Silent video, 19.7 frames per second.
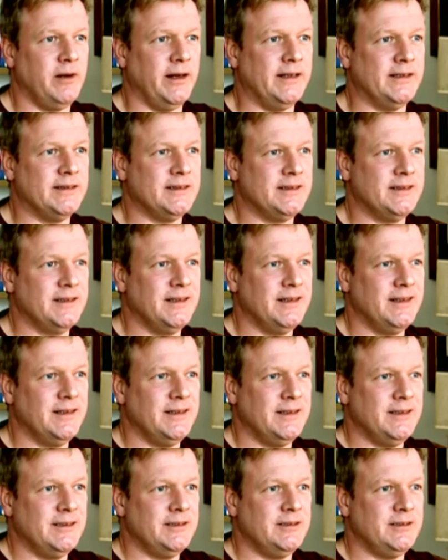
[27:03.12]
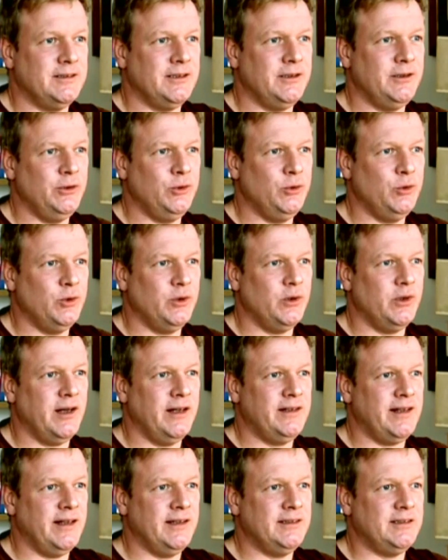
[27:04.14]
police. So your
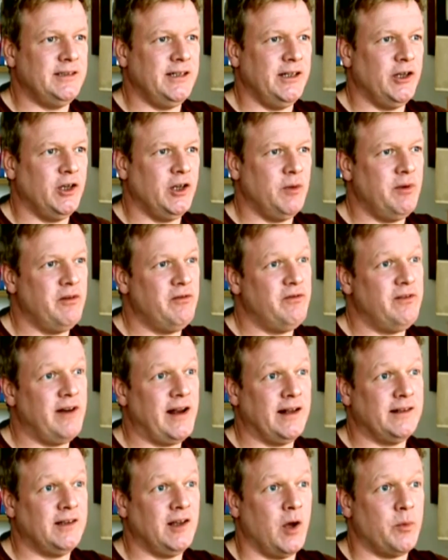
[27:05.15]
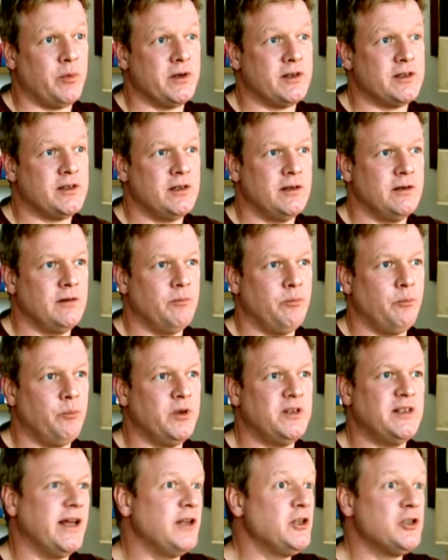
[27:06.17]
identity could have been flagged up as
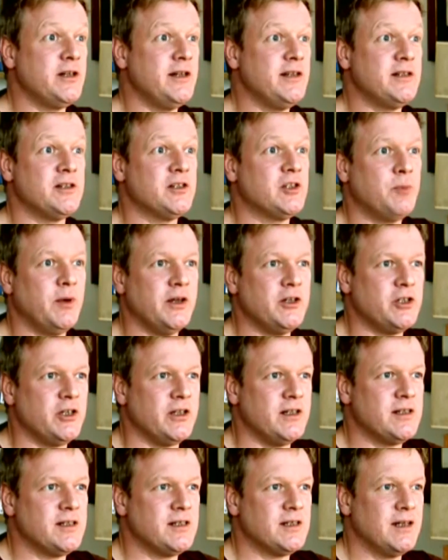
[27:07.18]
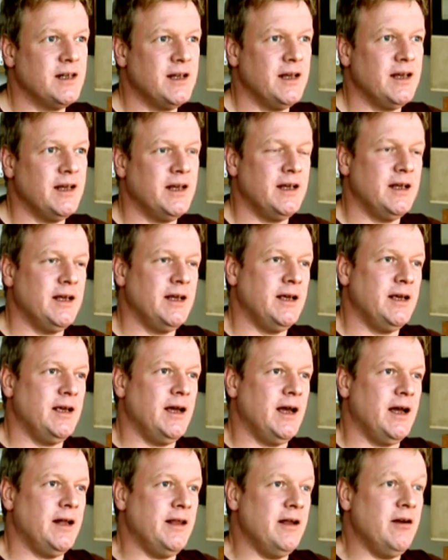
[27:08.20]
potentially suspicious.
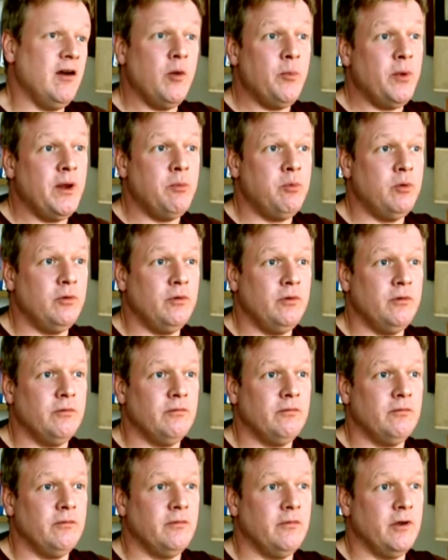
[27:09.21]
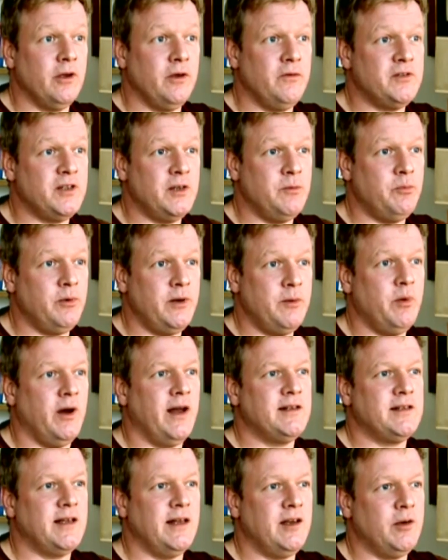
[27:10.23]
And there are people who, simply by
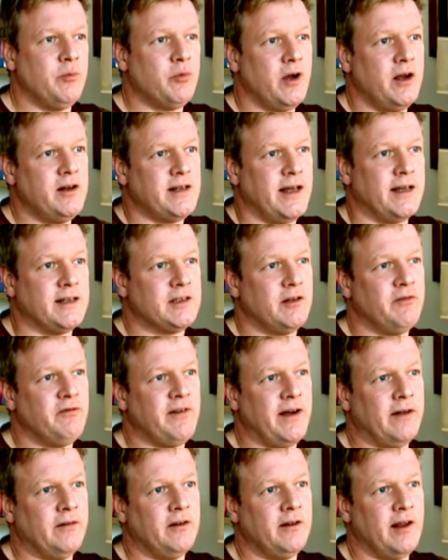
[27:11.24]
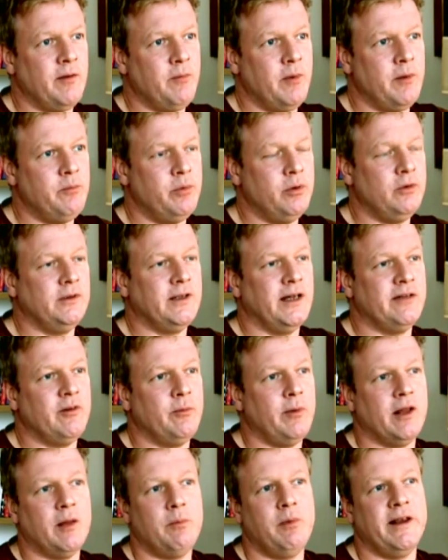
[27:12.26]
attending protests, have found that they've been pulled over
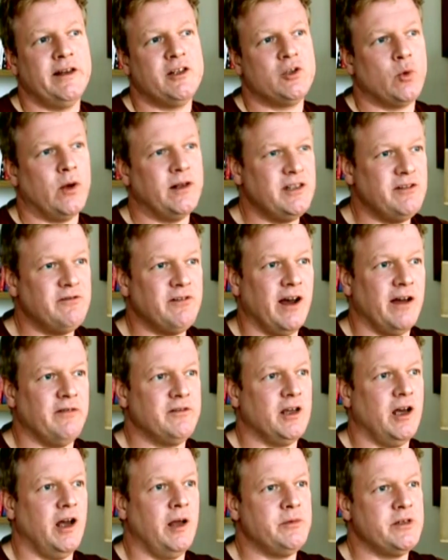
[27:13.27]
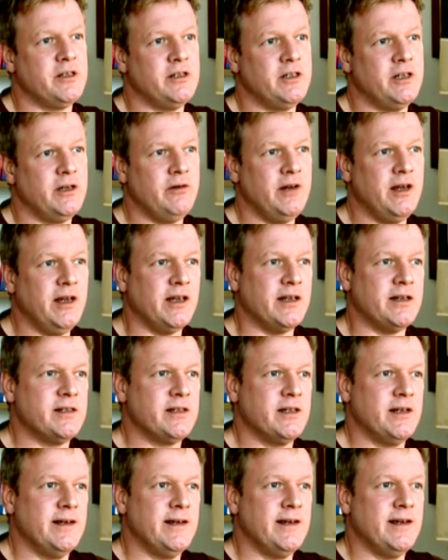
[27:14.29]
by the police 25 times in 2 years,
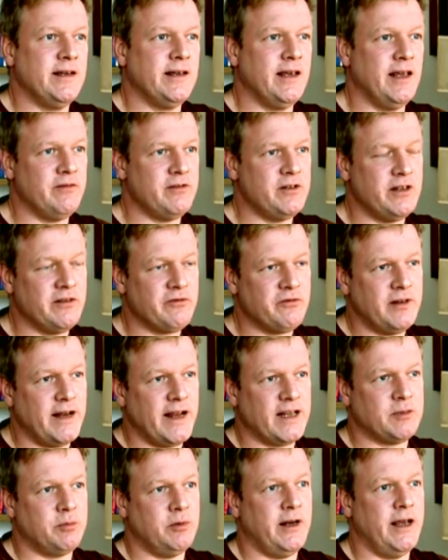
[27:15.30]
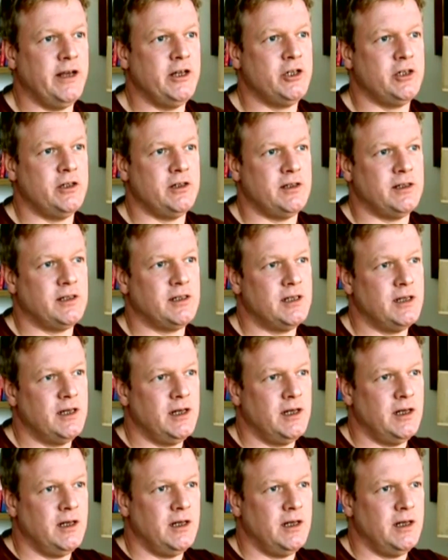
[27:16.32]
given different explanations,